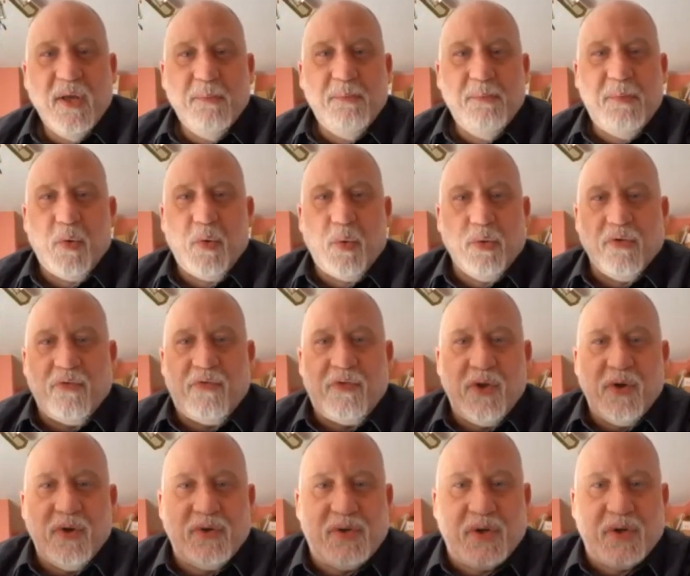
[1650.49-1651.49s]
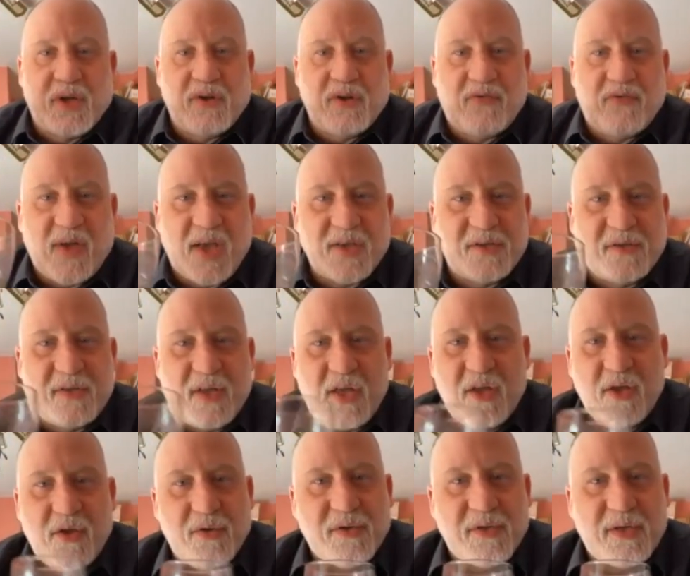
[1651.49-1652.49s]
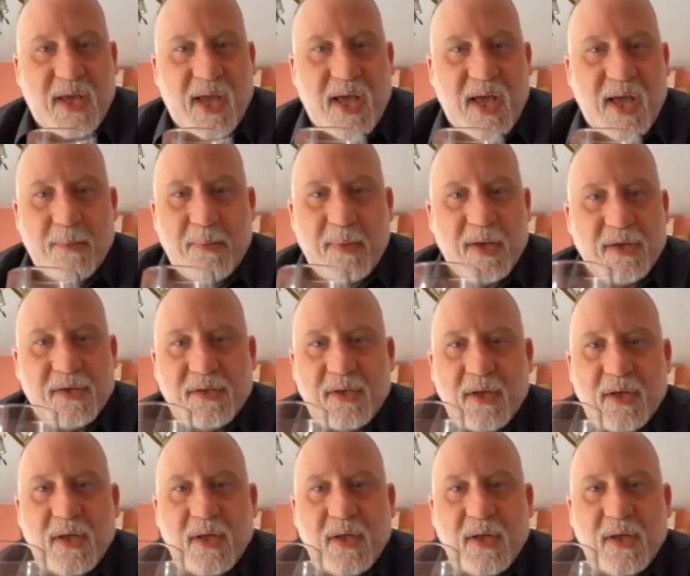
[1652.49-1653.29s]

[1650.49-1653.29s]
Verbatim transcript: but will refuse to confess that they use cannabis.